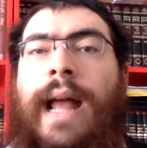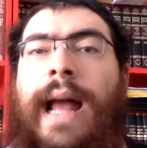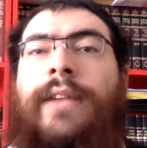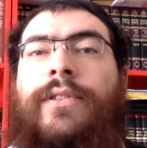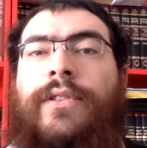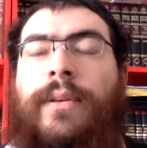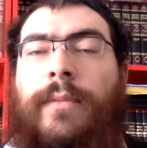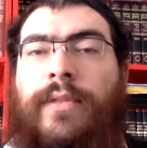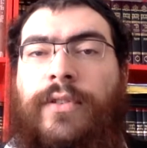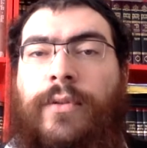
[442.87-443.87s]
answer some
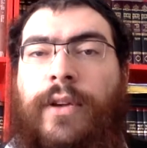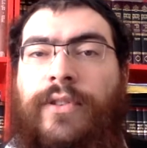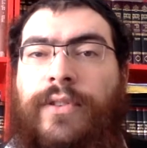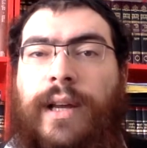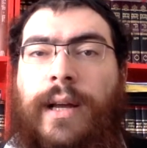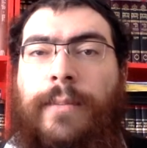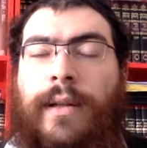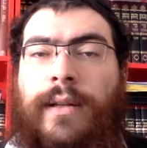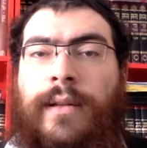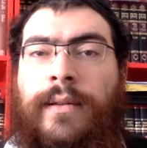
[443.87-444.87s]
of these questions that
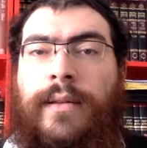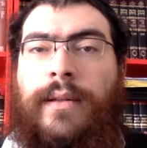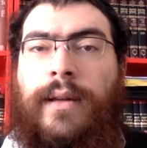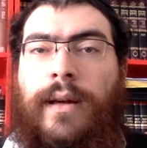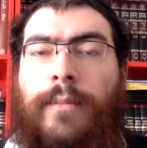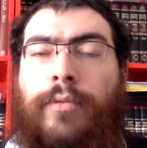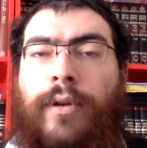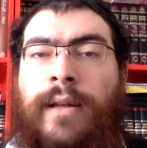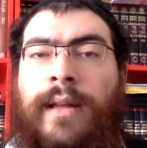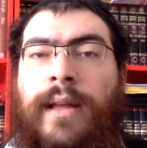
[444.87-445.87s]
Kabbala
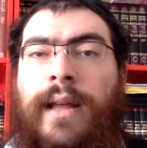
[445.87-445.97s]
brought,